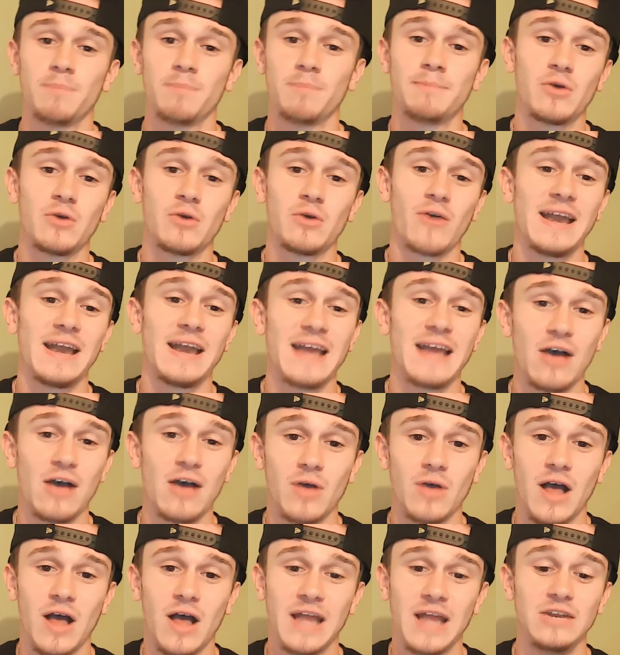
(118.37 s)
But right
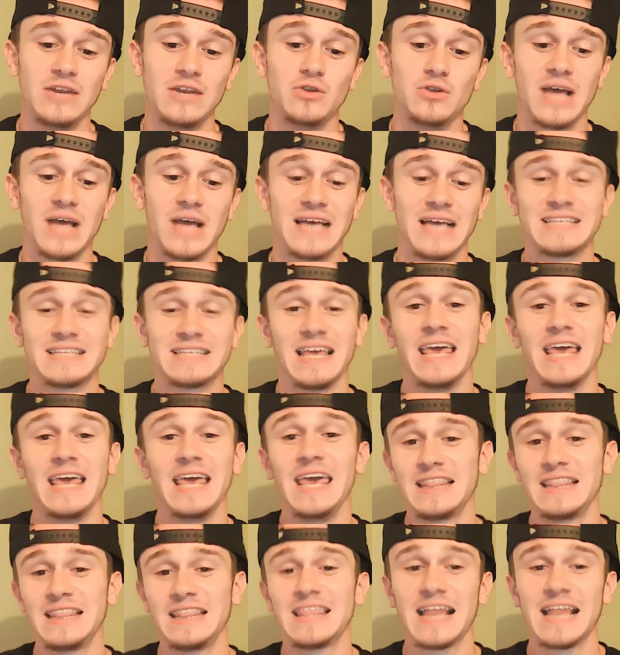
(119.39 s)
now, I need you guys to
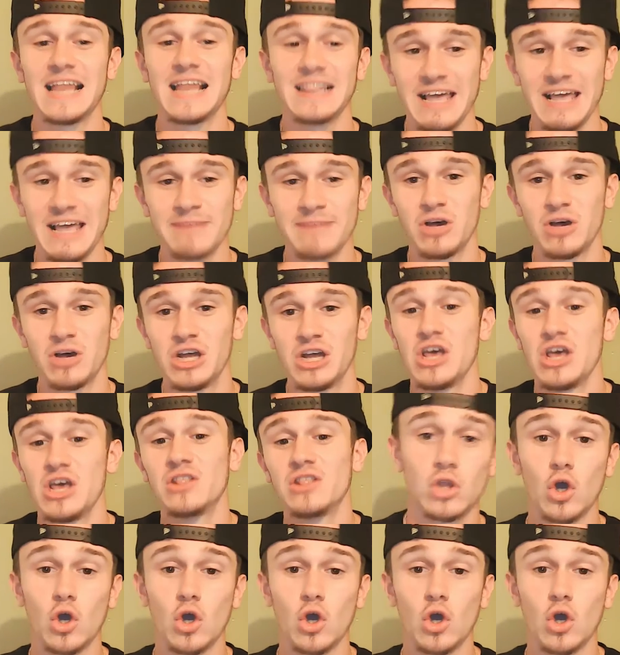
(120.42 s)
hit that like button.